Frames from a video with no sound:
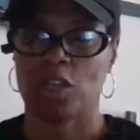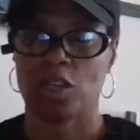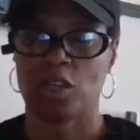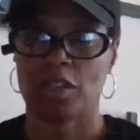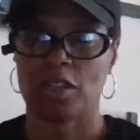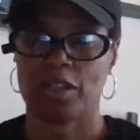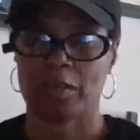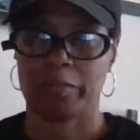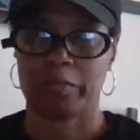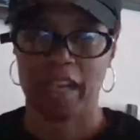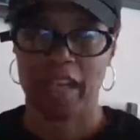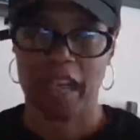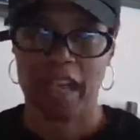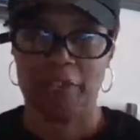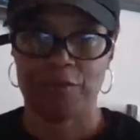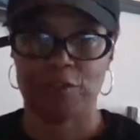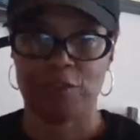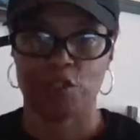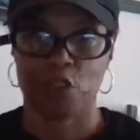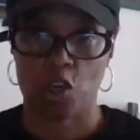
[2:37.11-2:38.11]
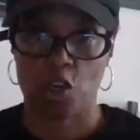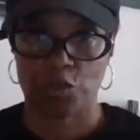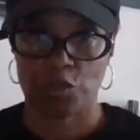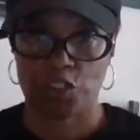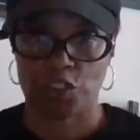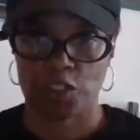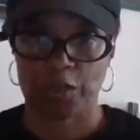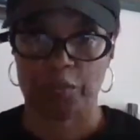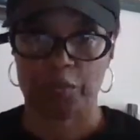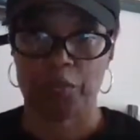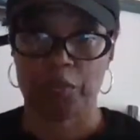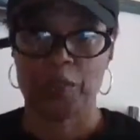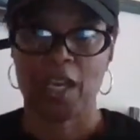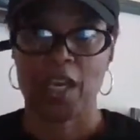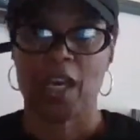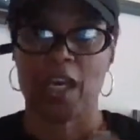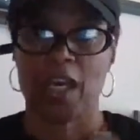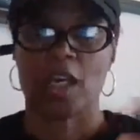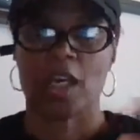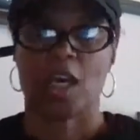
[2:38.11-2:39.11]
Is behavior coaching.
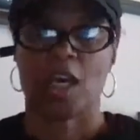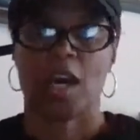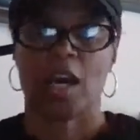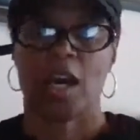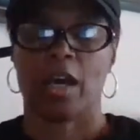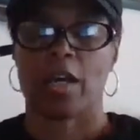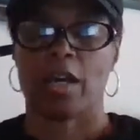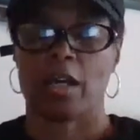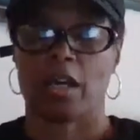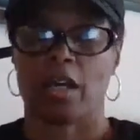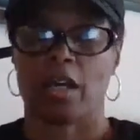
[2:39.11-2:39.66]
I